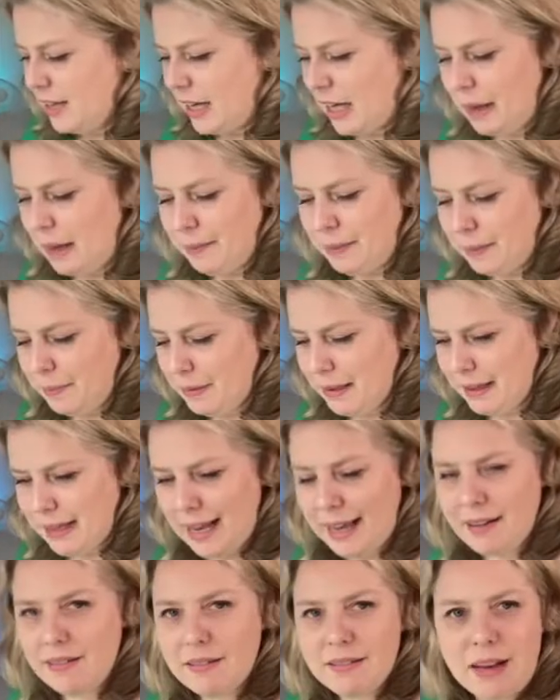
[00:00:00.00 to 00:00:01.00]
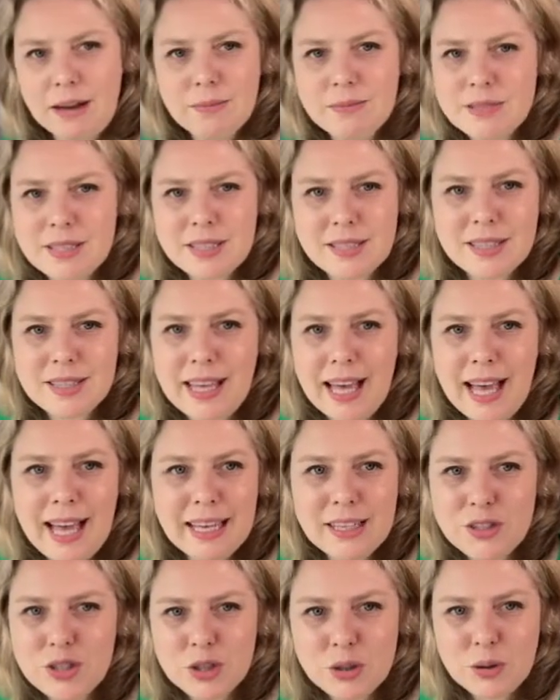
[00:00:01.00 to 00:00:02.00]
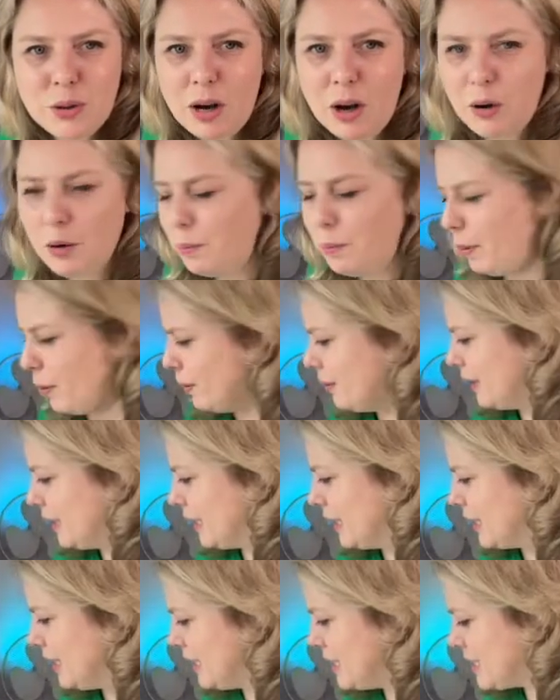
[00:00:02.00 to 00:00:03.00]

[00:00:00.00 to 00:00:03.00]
I mean, but now comes to the actual whole point.